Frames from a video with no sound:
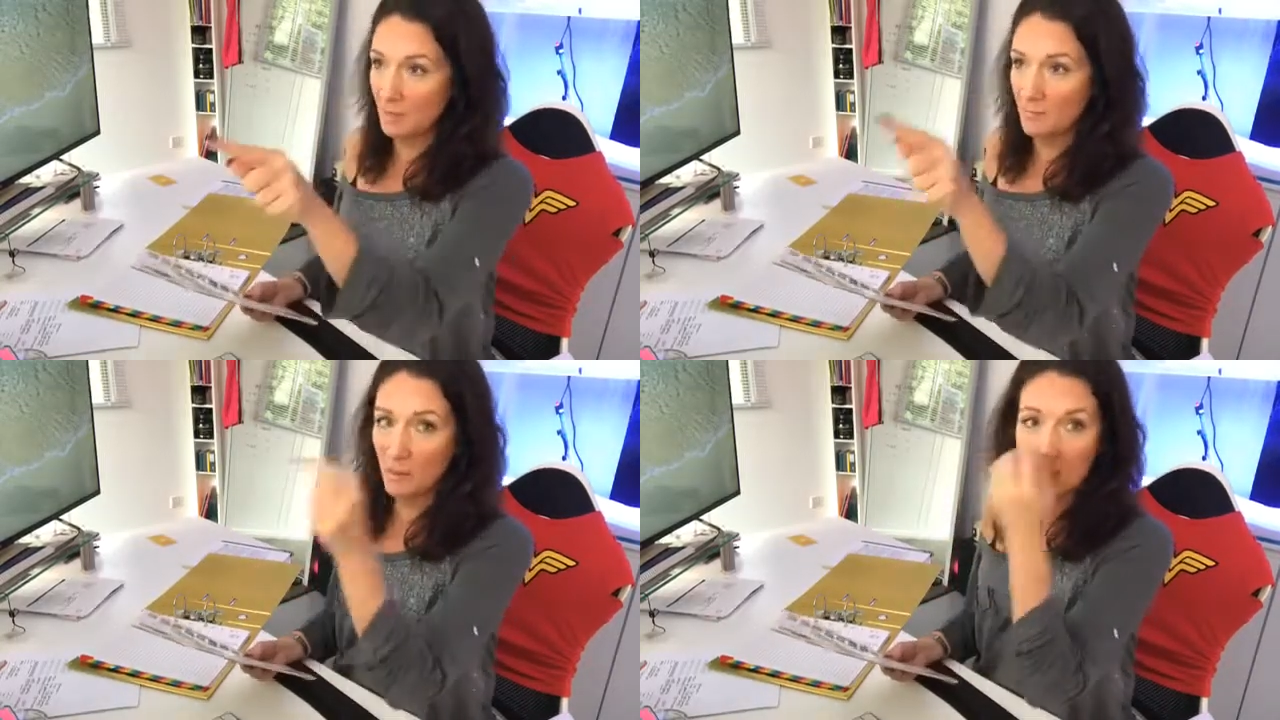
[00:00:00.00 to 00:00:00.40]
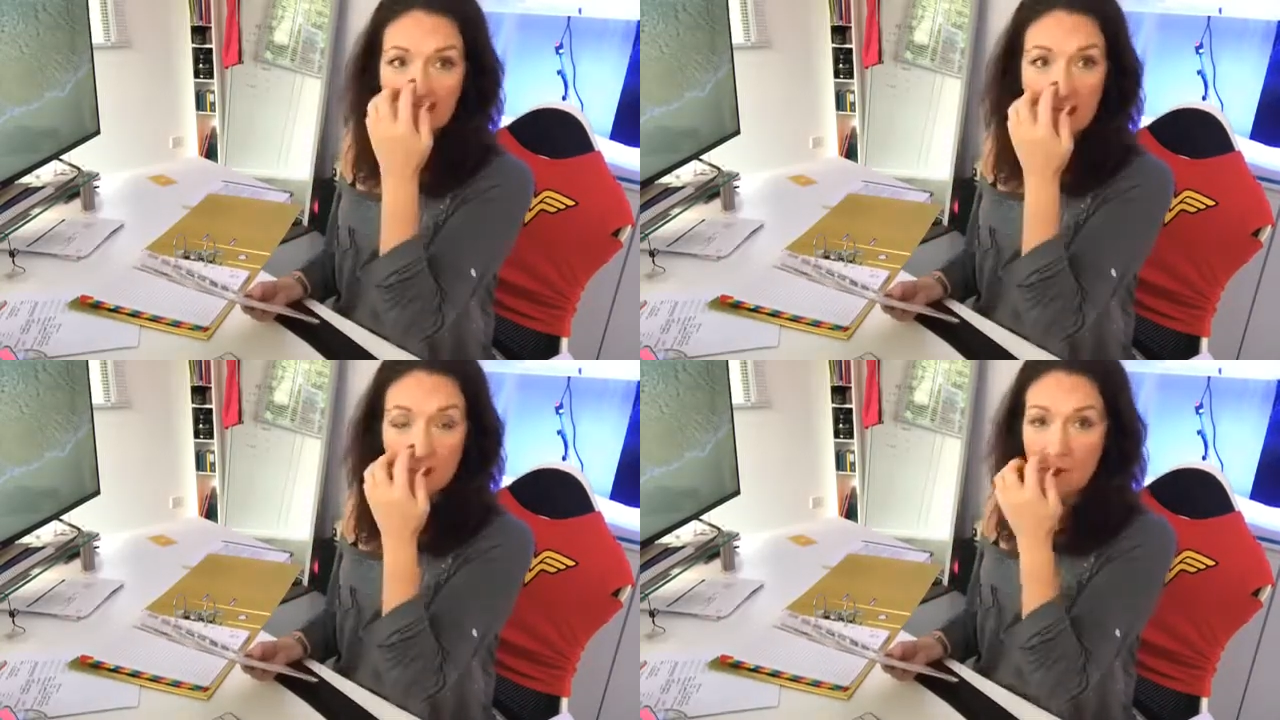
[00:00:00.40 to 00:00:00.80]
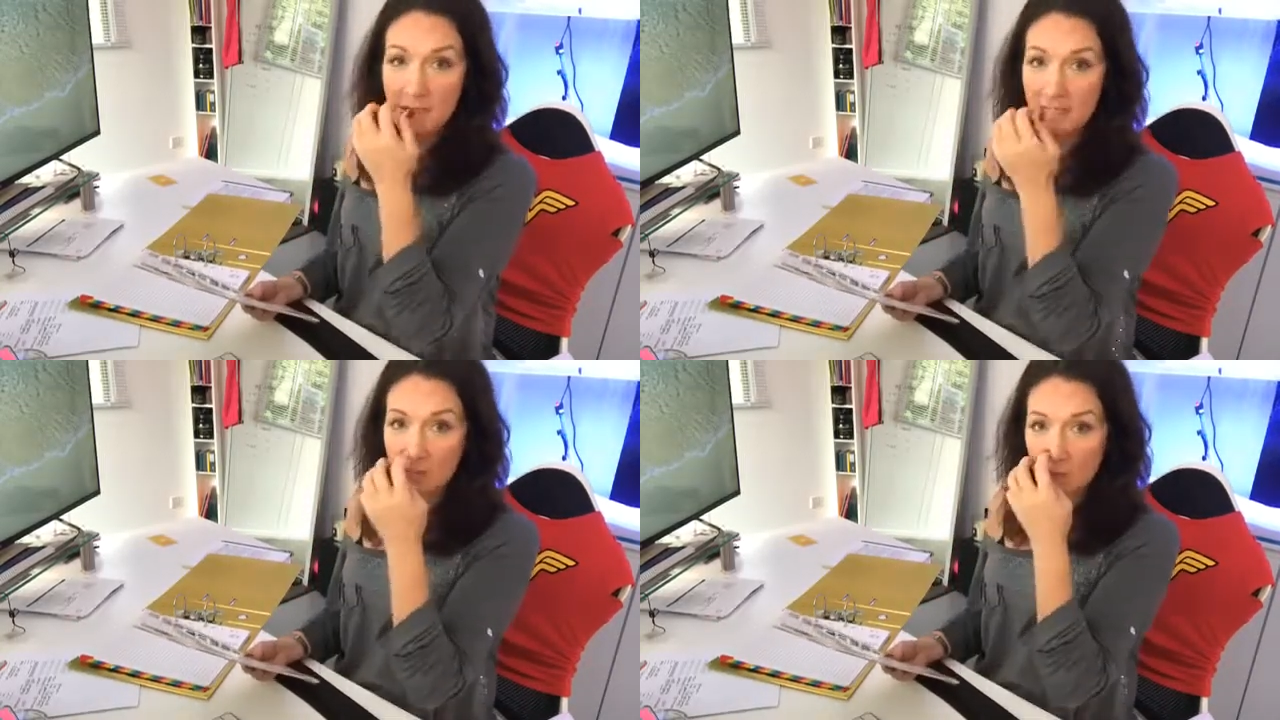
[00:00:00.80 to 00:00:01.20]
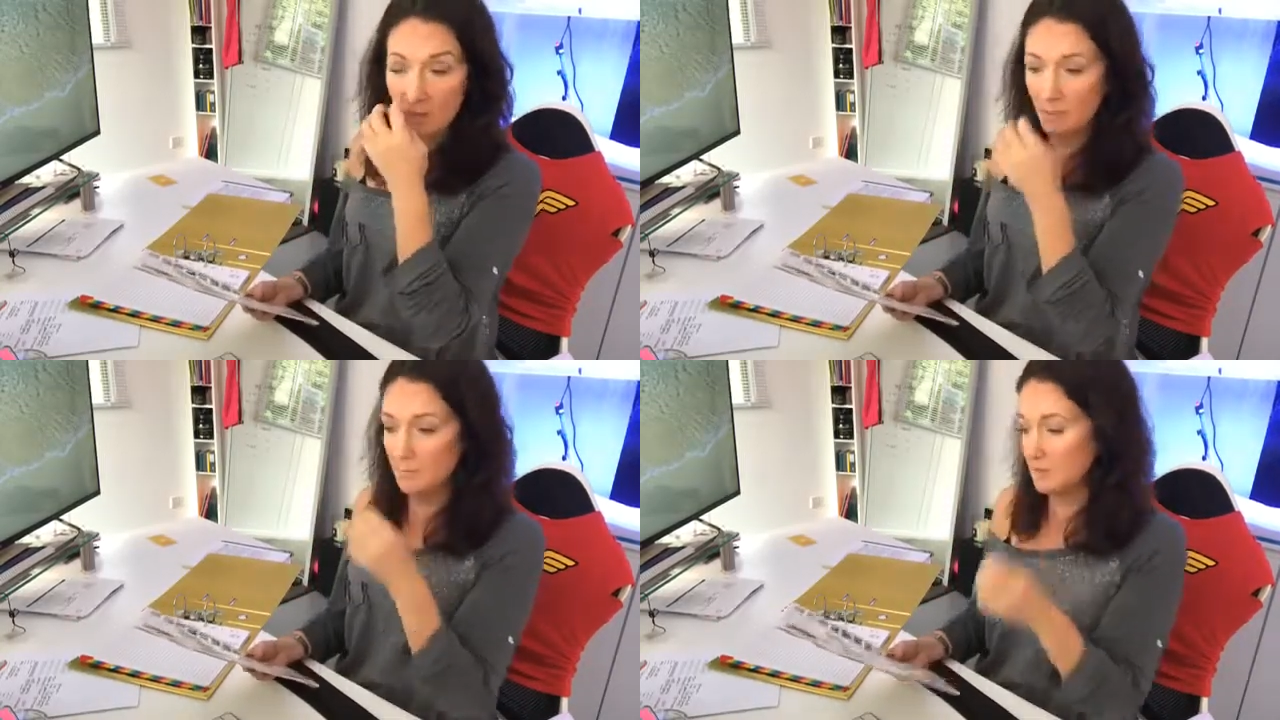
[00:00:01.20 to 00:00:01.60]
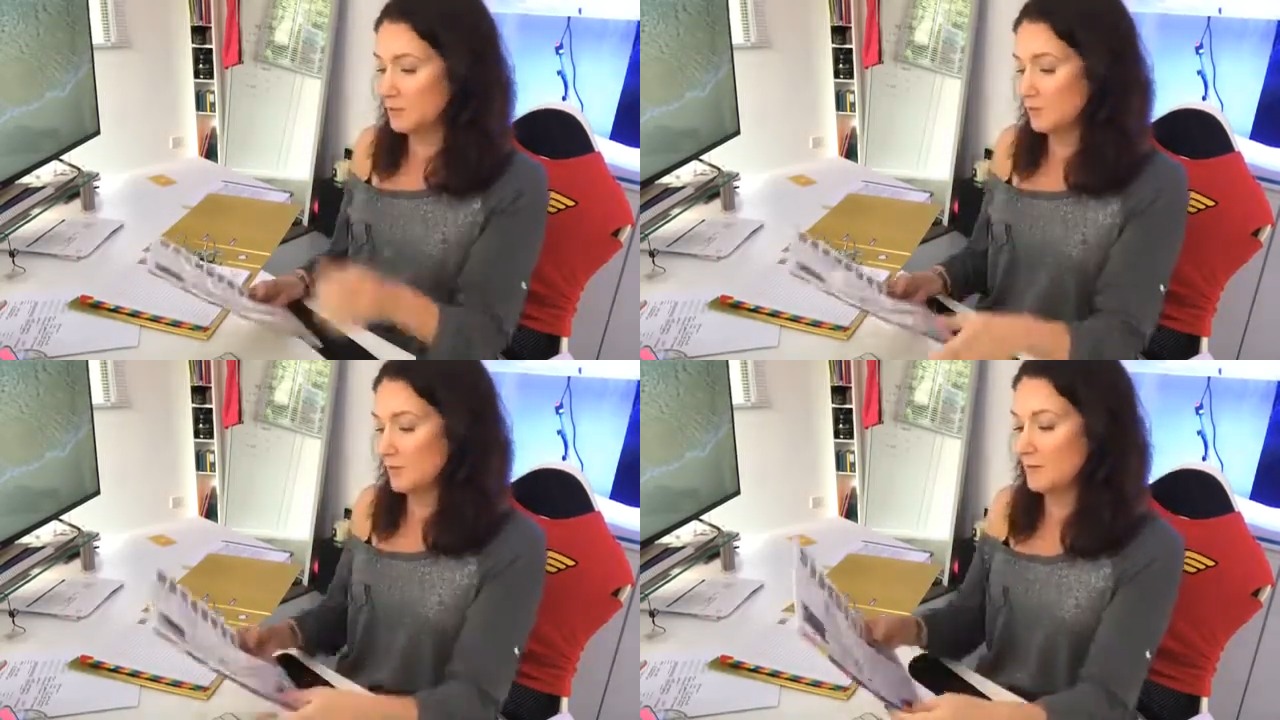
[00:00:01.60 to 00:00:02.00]
I'm pointing there because that's where my computer
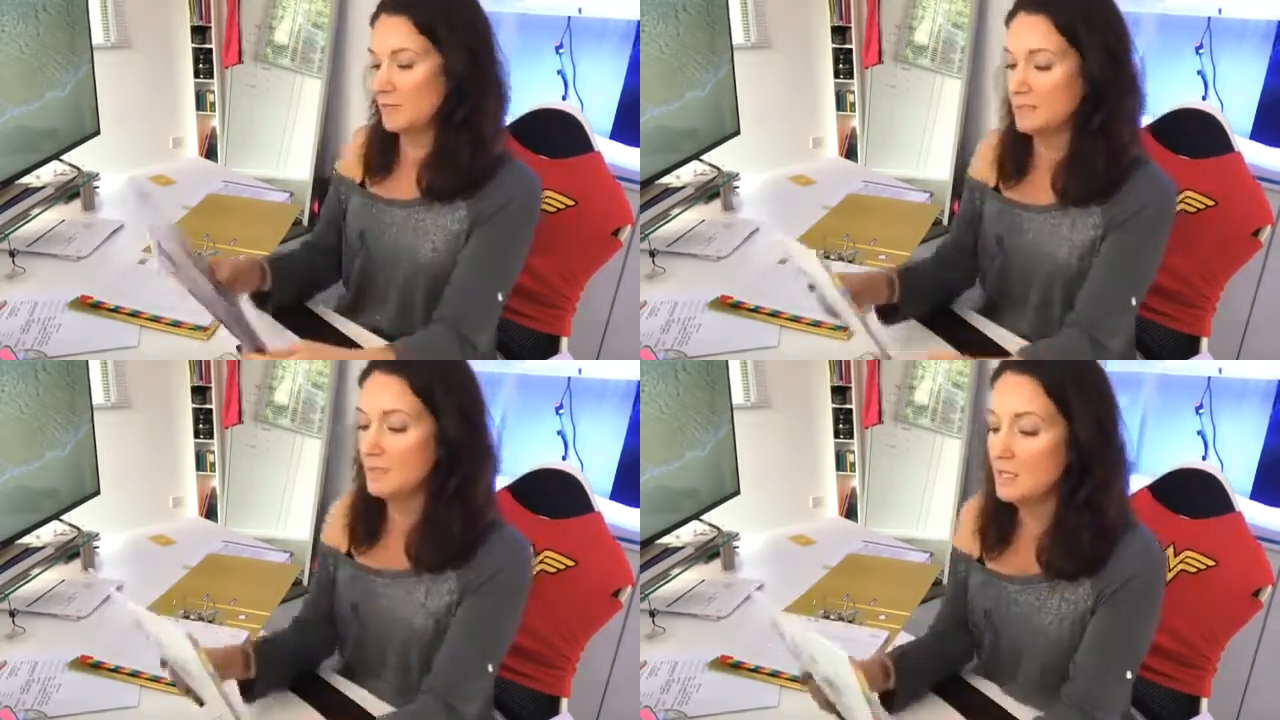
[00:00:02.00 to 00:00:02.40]
screen is.